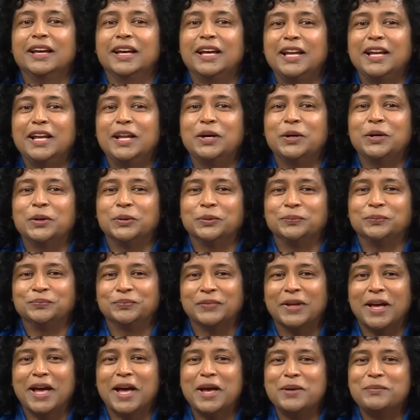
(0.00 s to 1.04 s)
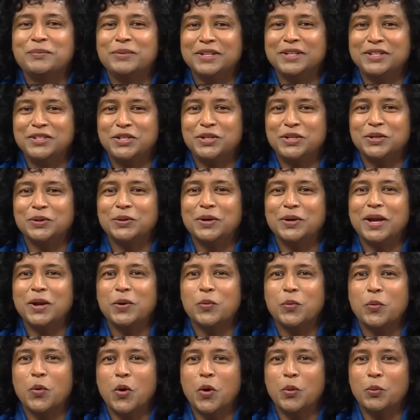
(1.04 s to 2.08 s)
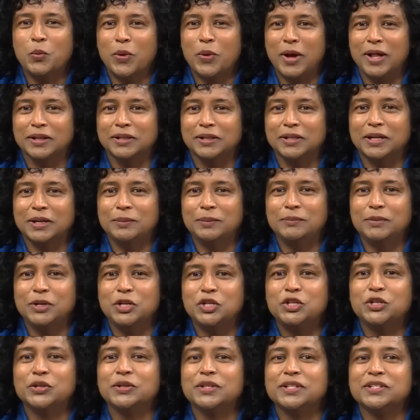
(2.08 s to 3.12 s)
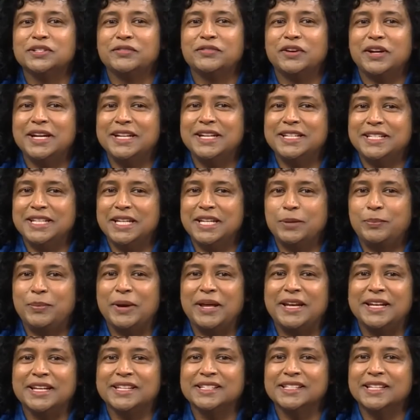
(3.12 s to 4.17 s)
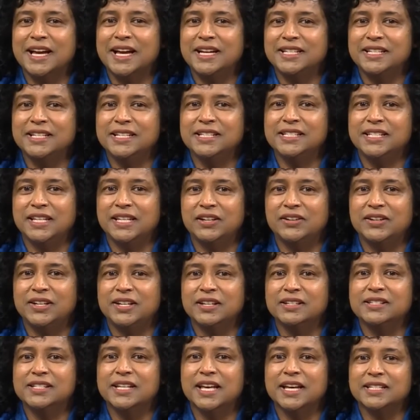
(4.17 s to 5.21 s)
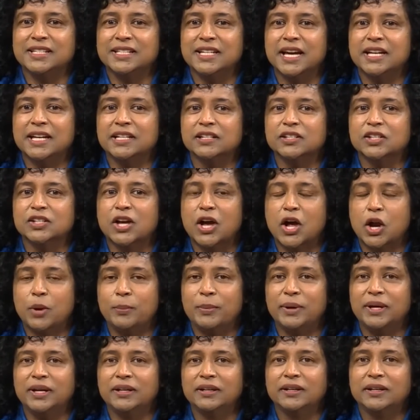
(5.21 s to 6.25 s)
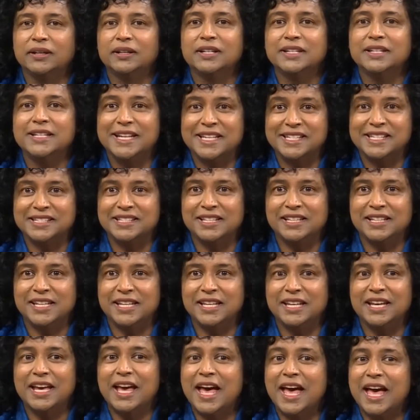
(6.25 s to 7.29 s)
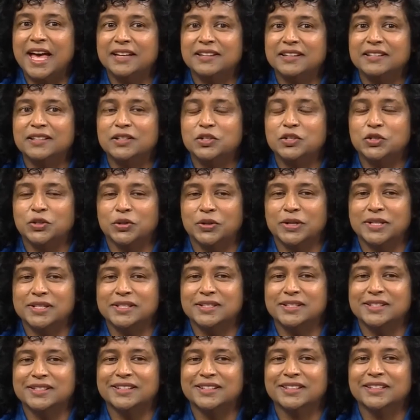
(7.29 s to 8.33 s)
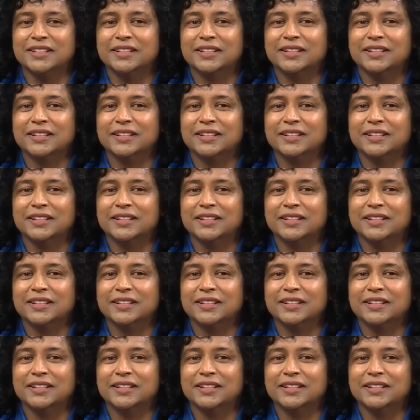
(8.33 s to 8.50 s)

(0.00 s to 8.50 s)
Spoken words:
Hello, I bid you a warm welcome to this very deep and exciting series entitled Karma, Destiny and Choice.